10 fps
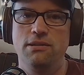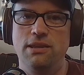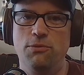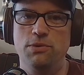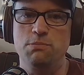
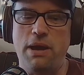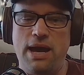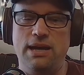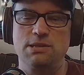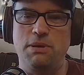that was
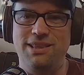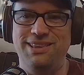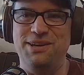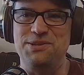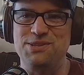passed by the
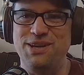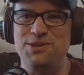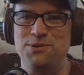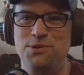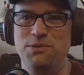
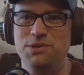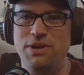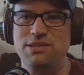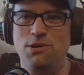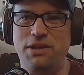legislature to
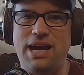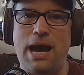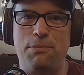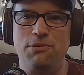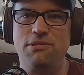address all the
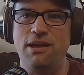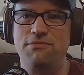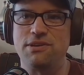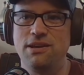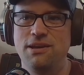copper
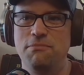theft.